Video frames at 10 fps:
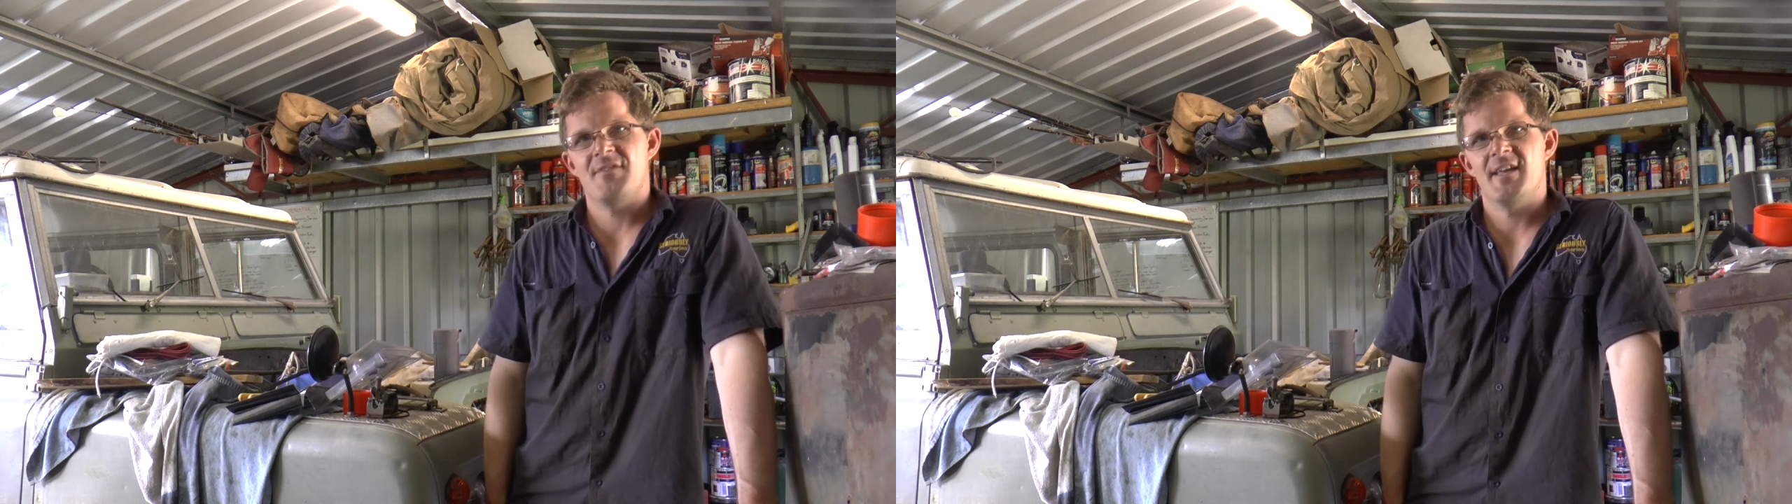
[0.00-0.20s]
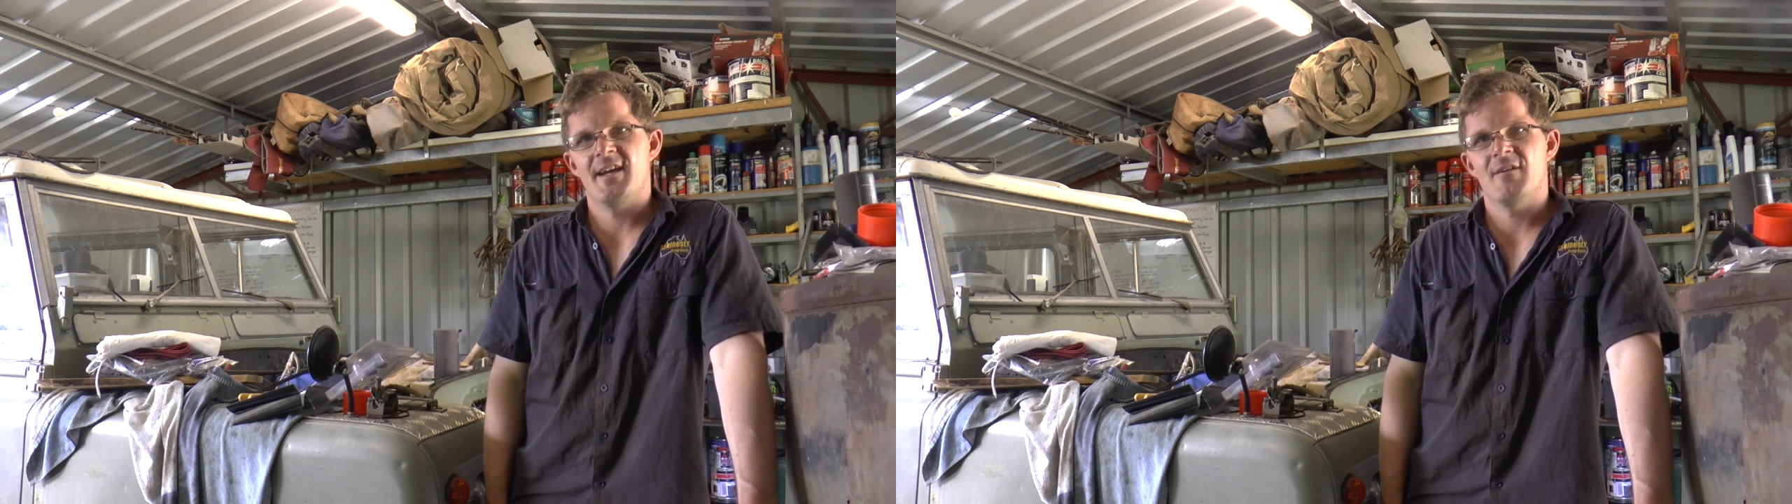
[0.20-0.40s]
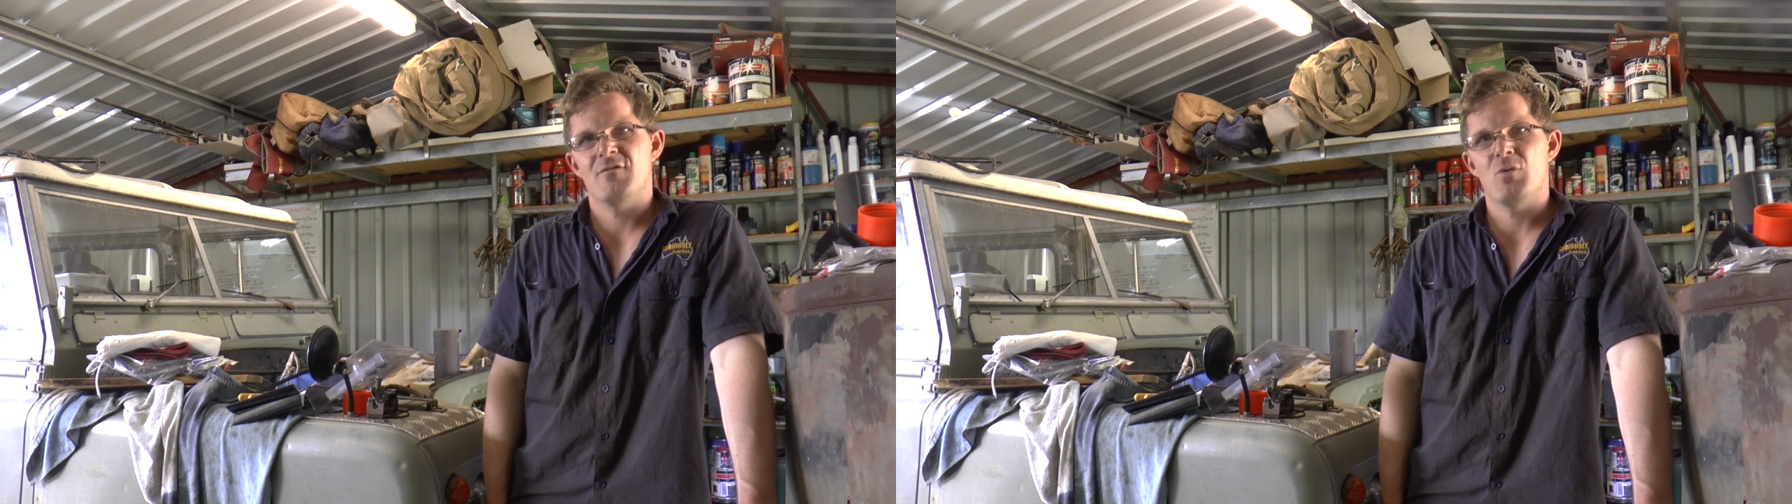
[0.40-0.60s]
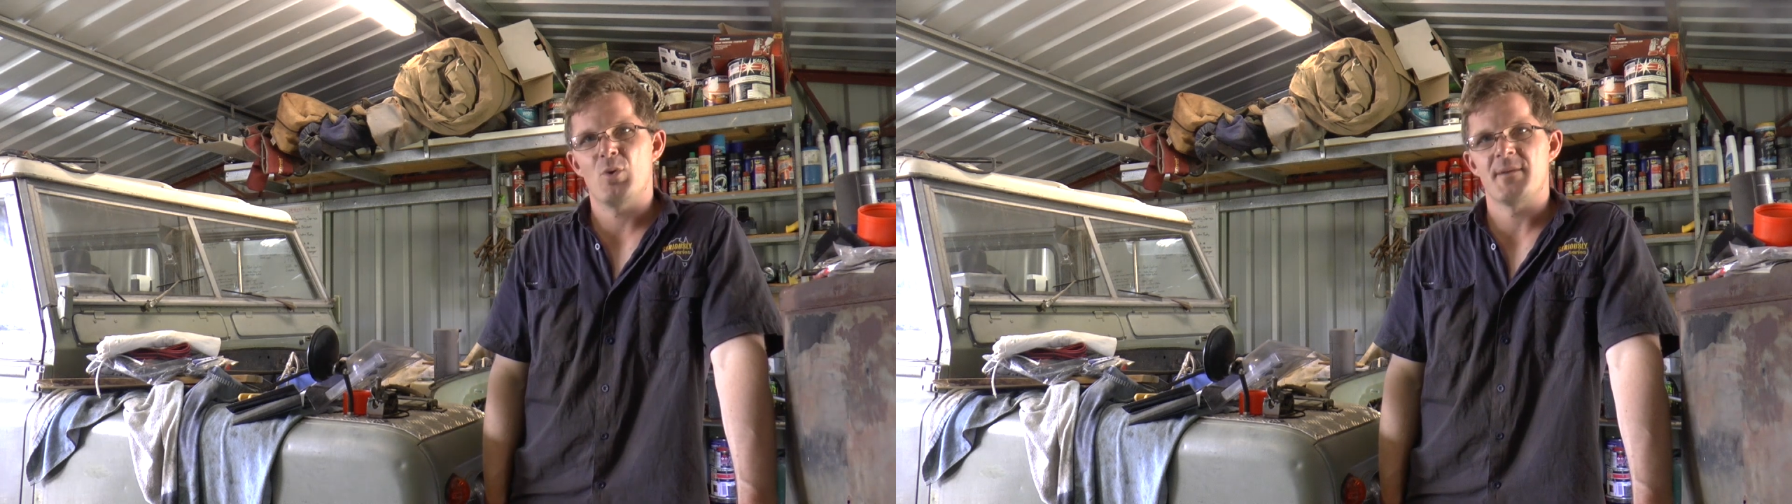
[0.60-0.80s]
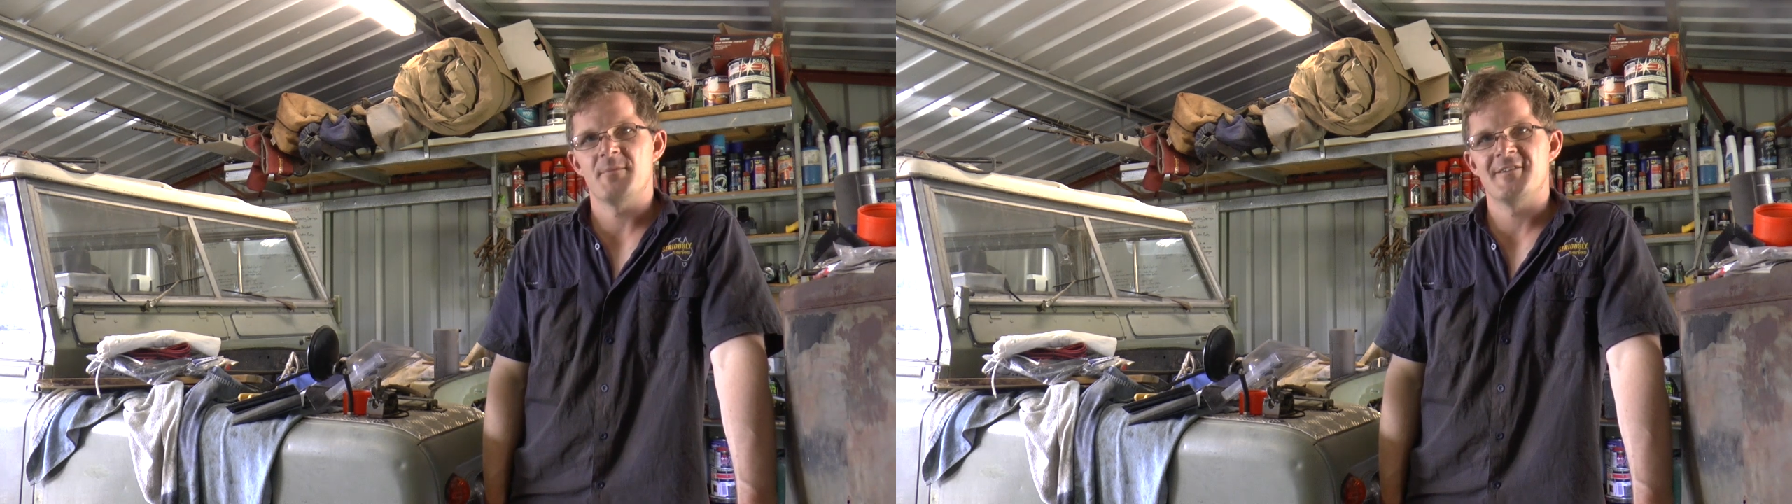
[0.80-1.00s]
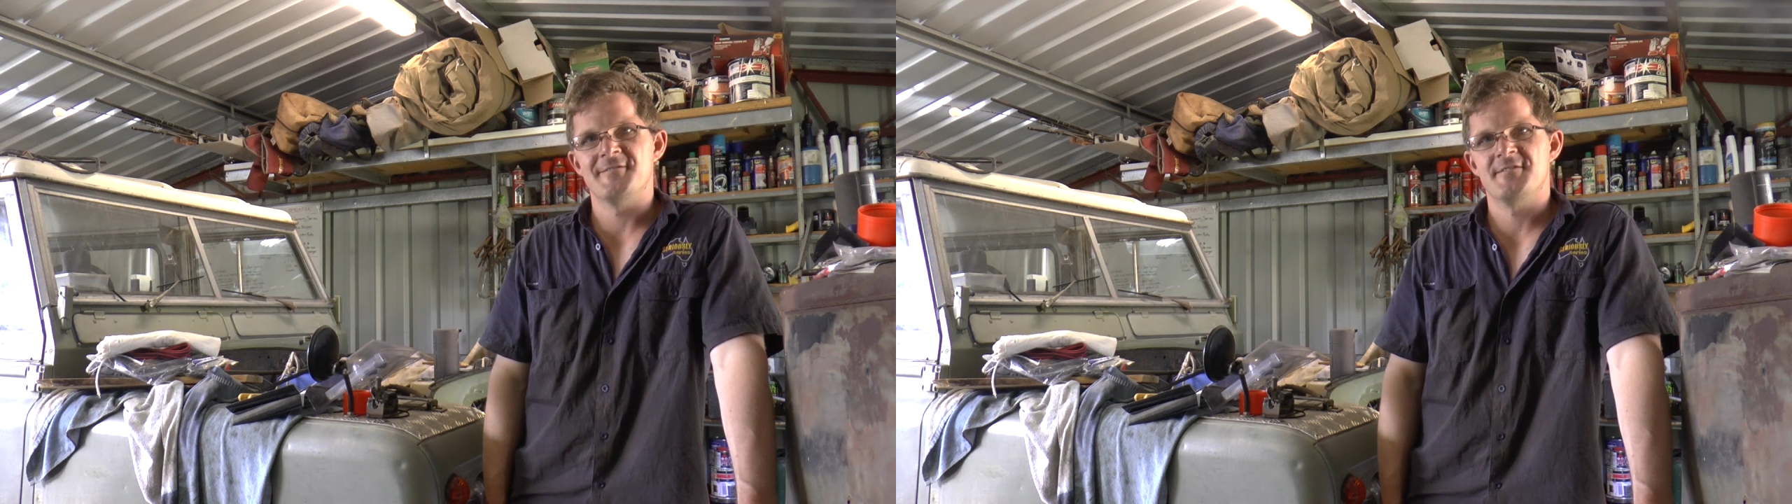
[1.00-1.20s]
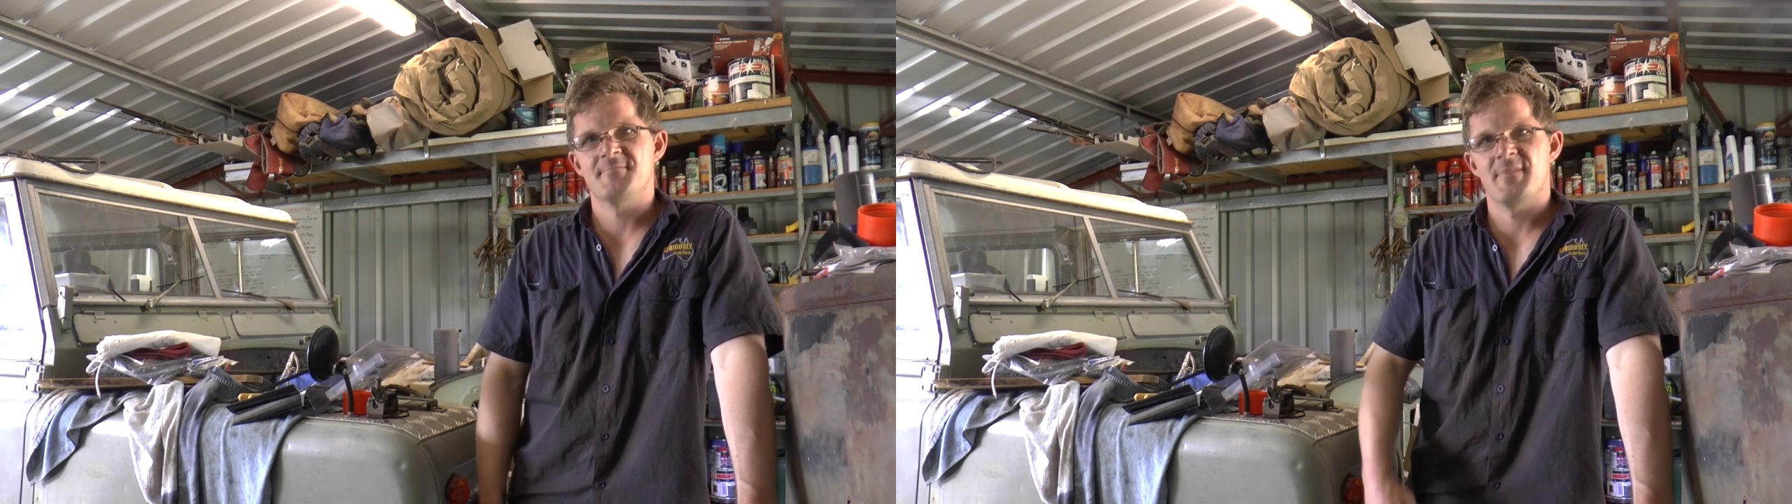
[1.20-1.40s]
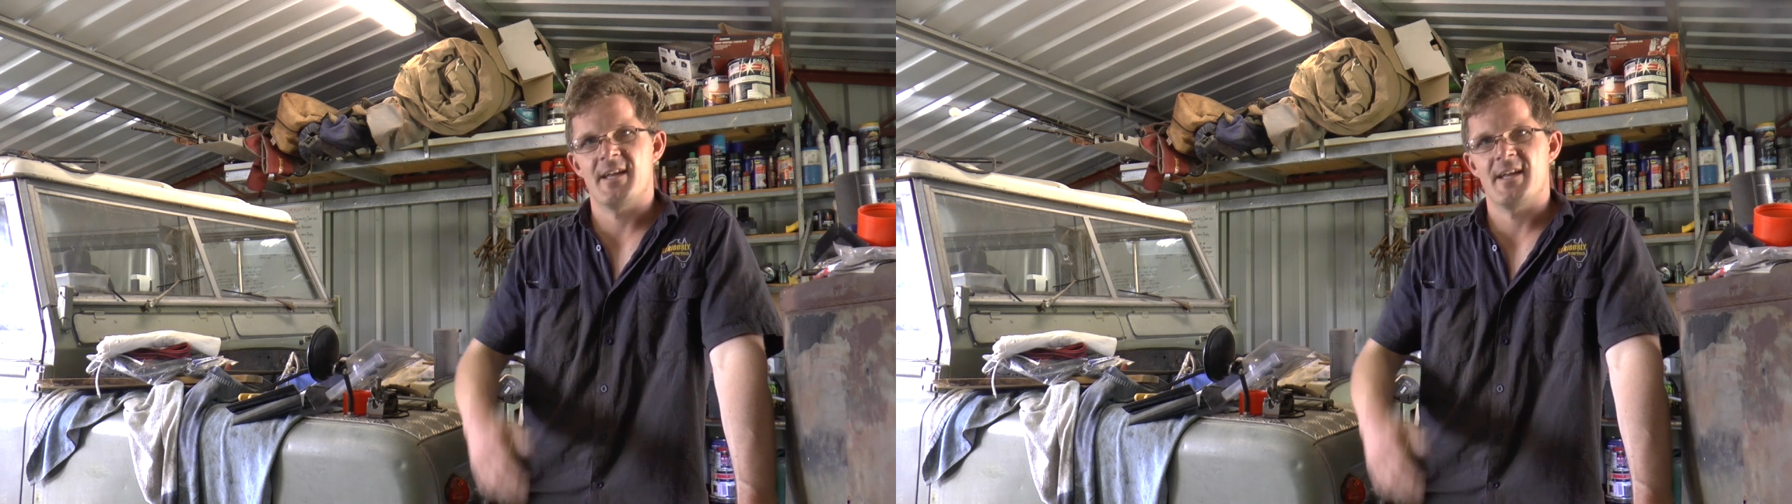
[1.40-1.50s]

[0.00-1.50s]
an hour, 40 minutes,